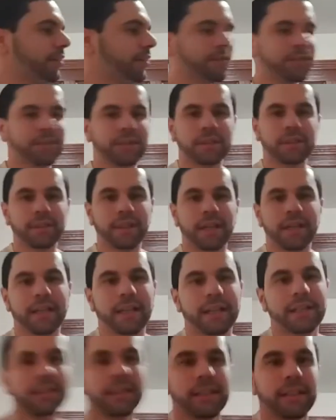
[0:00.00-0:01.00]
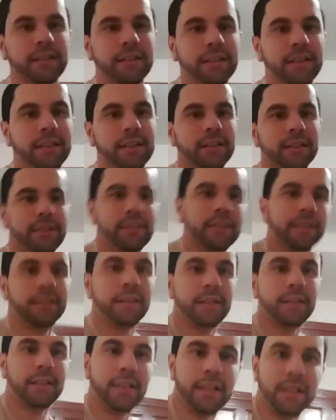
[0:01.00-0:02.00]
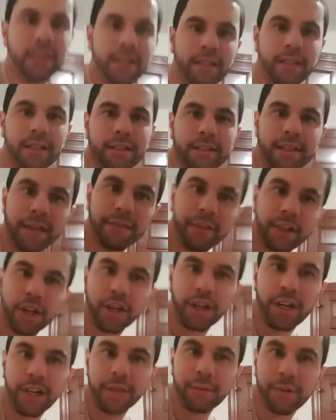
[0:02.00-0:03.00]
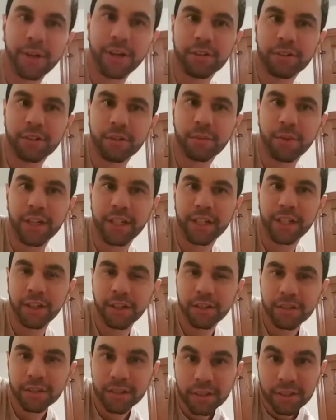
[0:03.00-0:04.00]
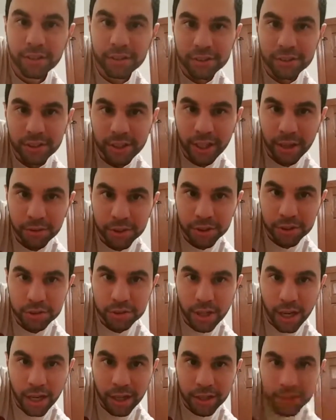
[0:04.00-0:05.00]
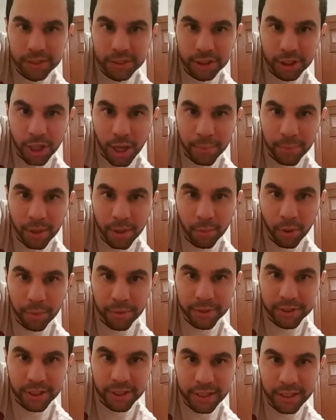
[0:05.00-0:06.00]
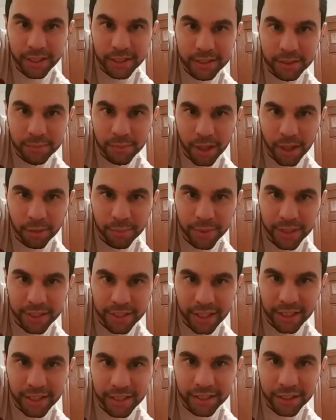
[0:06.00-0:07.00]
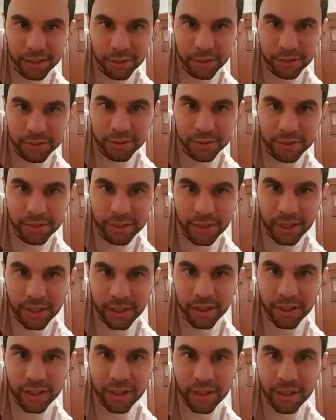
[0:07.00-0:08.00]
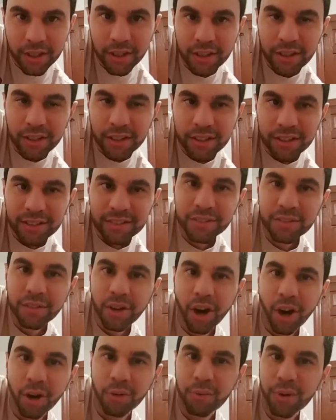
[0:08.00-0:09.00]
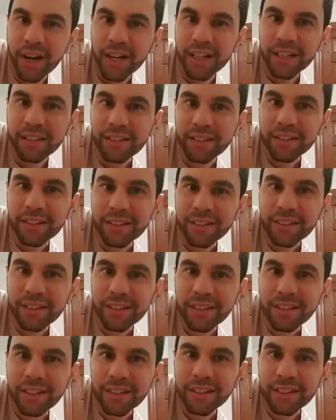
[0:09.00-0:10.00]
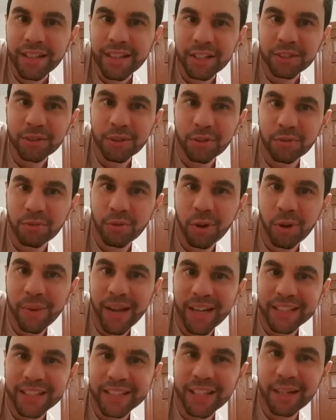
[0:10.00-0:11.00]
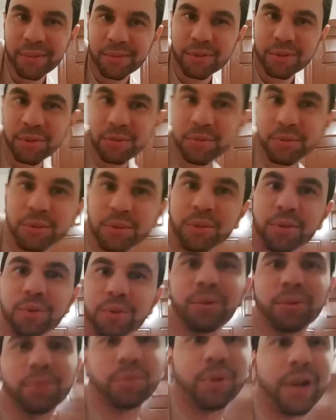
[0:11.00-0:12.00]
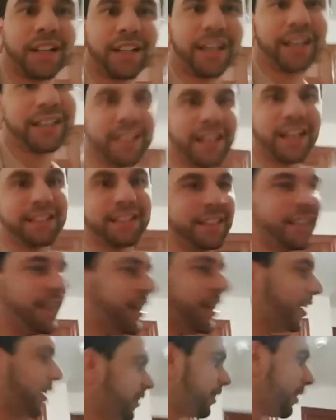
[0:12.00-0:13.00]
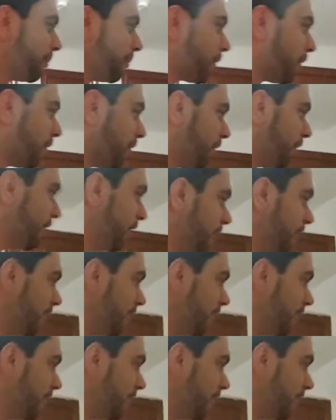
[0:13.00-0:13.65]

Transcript: I'm just gonna hang on a second. They haven't gone anywhere. They're right here. So yeah, I was just shopping at Walmart today, getting some Halloween candy and the Christmas. Already? Gotta do a throwback setup stream. Ooh, I like the idea, typical.